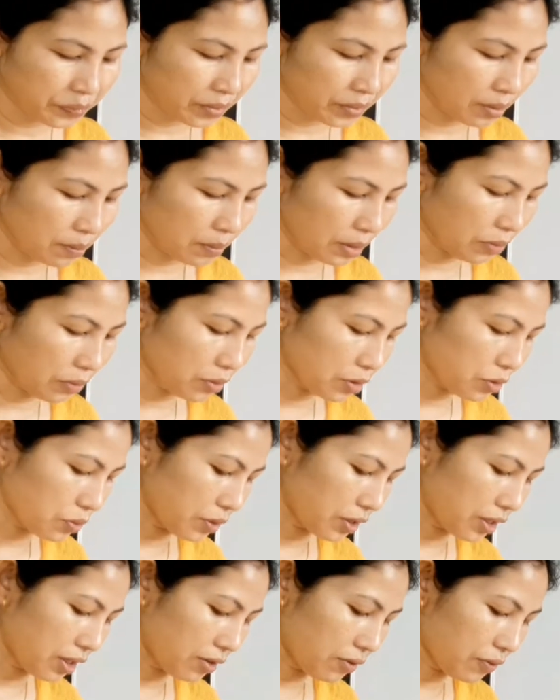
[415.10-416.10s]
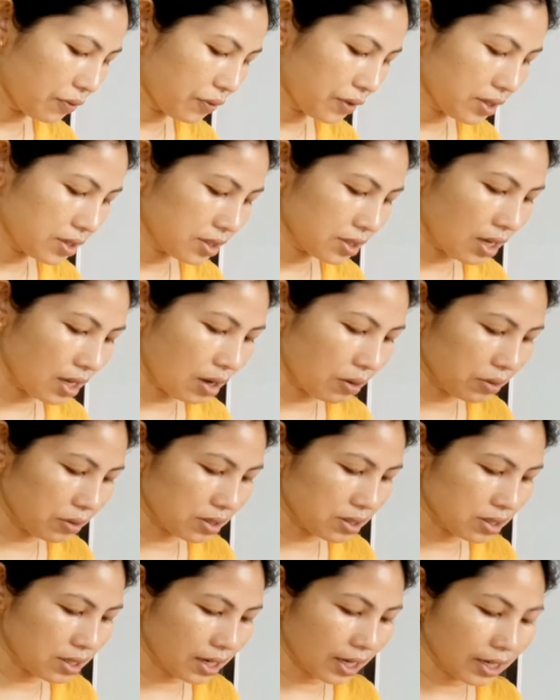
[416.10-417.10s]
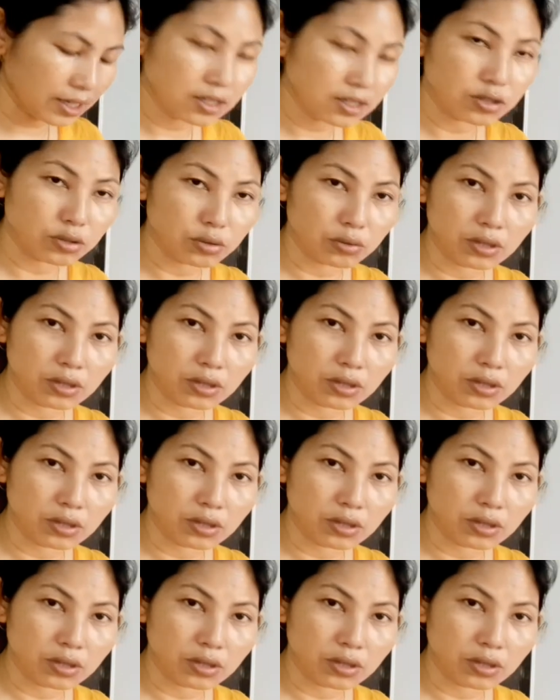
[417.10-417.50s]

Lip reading: by which we can fix our slide so